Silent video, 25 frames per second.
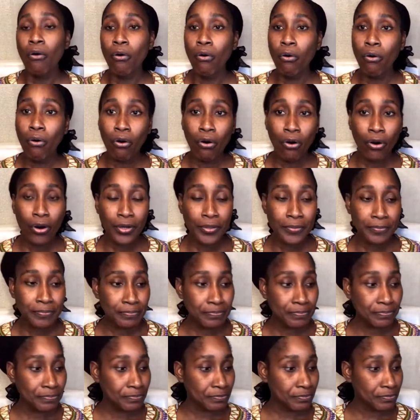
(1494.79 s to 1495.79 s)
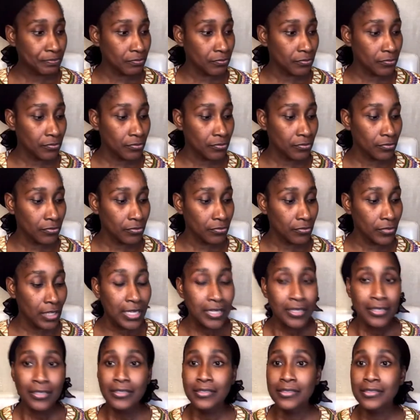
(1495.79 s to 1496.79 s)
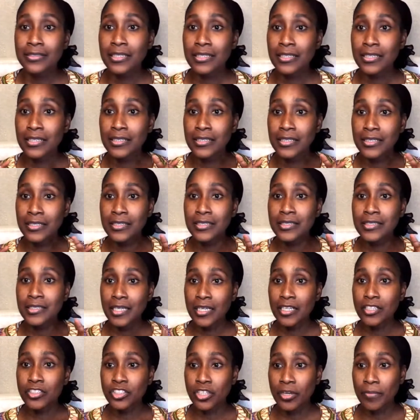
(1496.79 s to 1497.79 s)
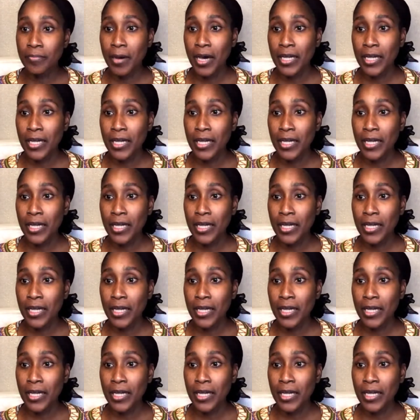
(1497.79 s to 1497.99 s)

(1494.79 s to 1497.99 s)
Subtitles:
or the little tincture